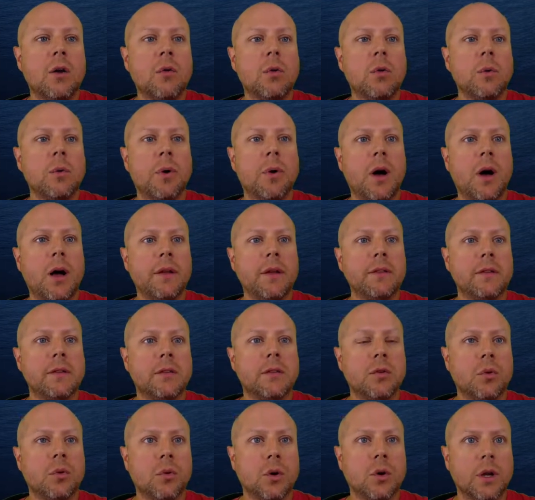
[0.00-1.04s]

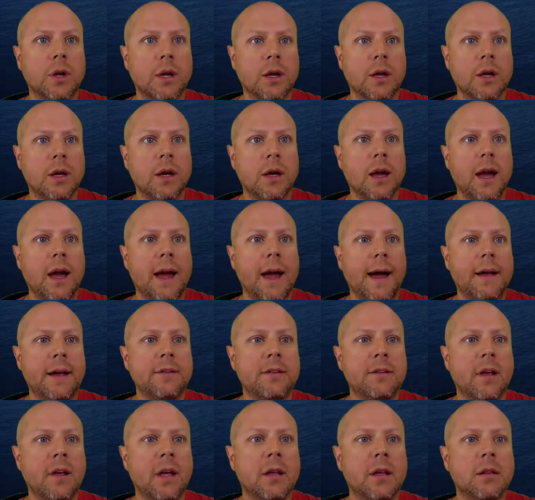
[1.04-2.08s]
repository
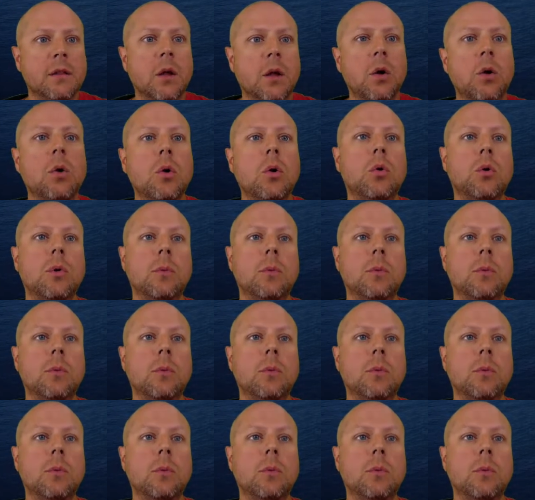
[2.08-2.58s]
as a local